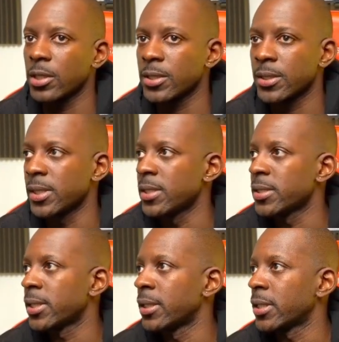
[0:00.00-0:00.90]
this,
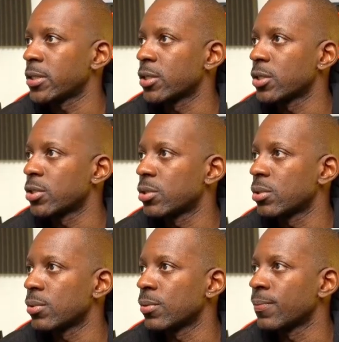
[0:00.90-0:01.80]
and let's go
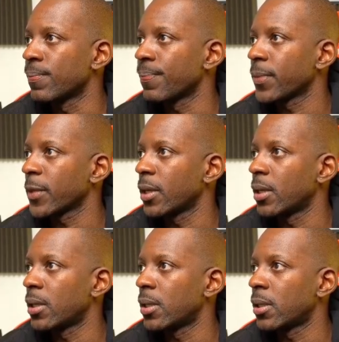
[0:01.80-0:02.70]
to
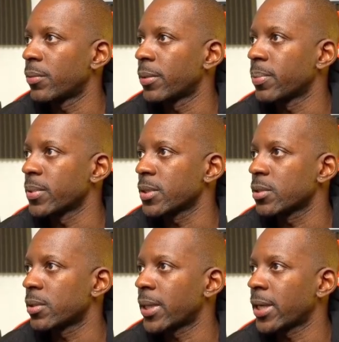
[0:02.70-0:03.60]

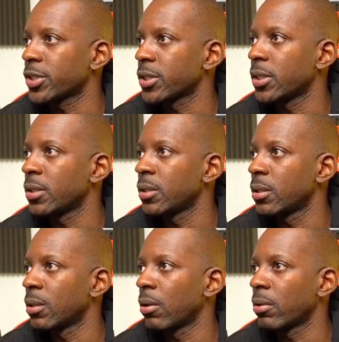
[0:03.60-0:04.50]
repository, actually
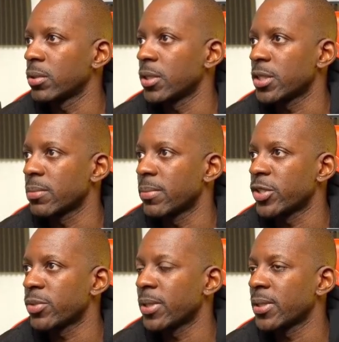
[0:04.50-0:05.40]
local disk
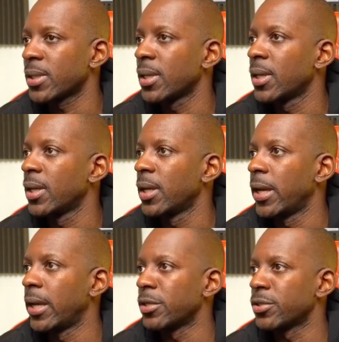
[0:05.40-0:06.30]
management,
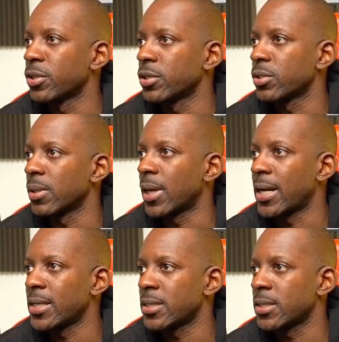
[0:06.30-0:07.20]
and let's go to
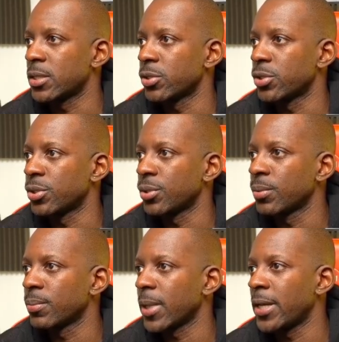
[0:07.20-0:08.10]
ISE 02,
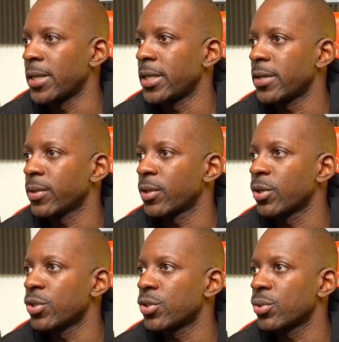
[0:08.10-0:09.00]
and here we're
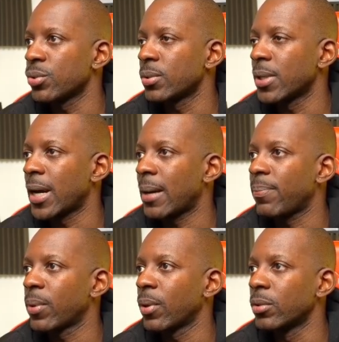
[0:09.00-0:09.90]
going to
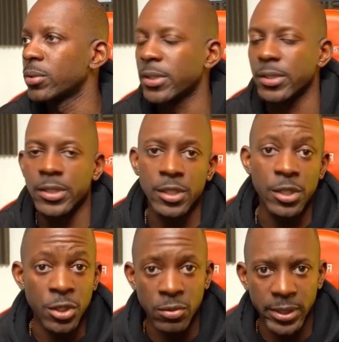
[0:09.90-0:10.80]
upload the
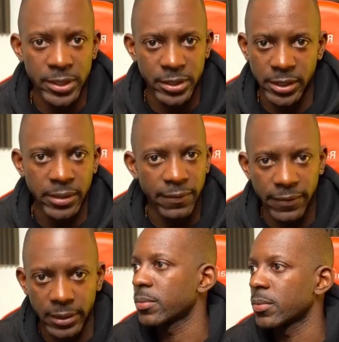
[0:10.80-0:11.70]
URT
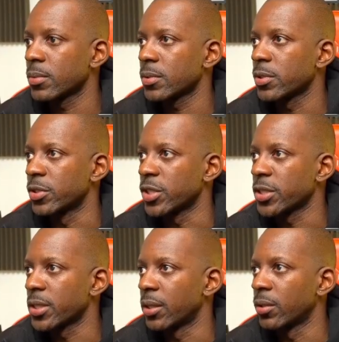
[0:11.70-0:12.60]
file. So just click on